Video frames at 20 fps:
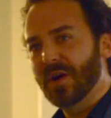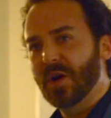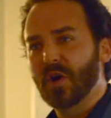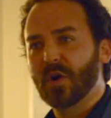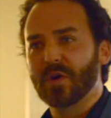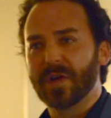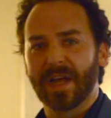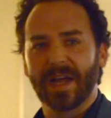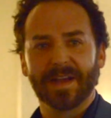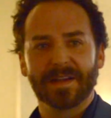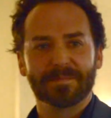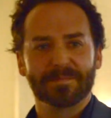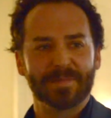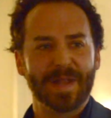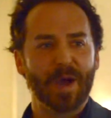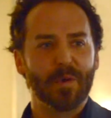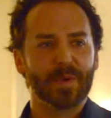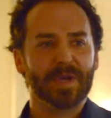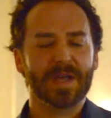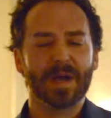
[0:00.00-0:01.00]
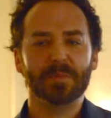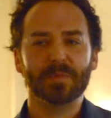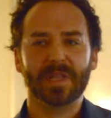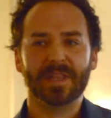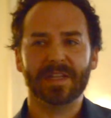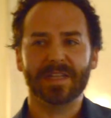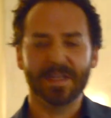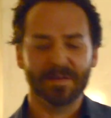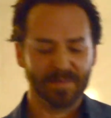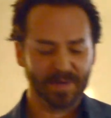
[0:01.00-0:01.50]
Okay, now we come to
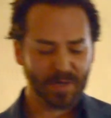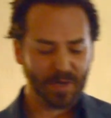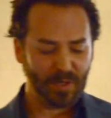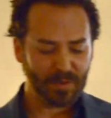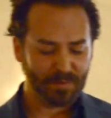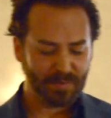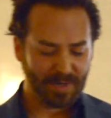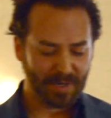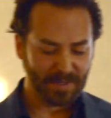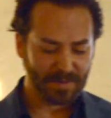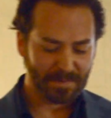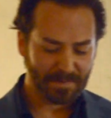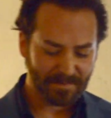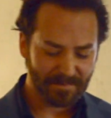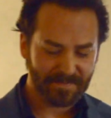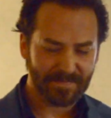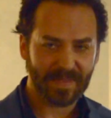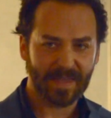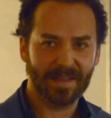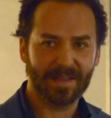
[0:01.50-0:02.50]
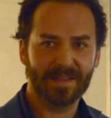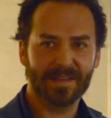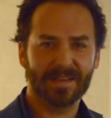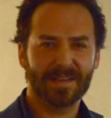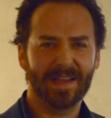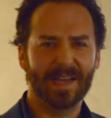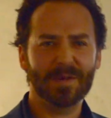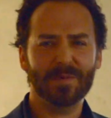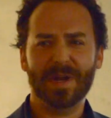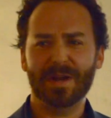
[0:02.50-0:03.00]
the difficult part.
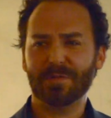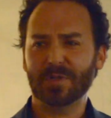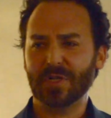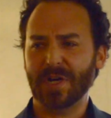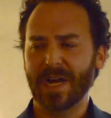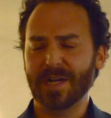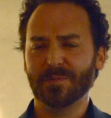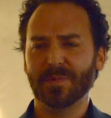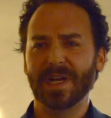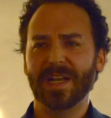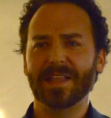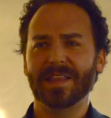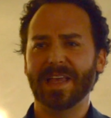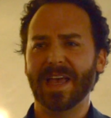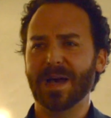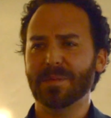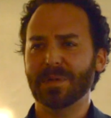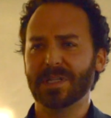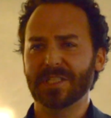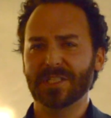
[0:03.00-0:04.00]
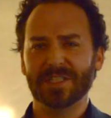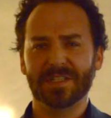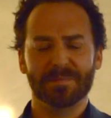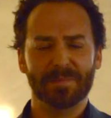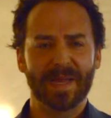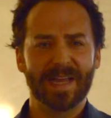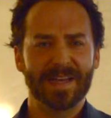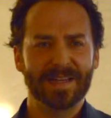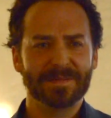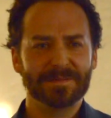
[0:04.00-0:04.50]
Anyone ever tried reading The Abolition of
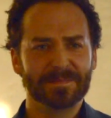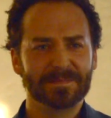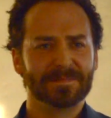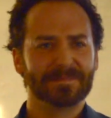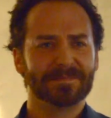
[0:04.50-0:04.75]
Man?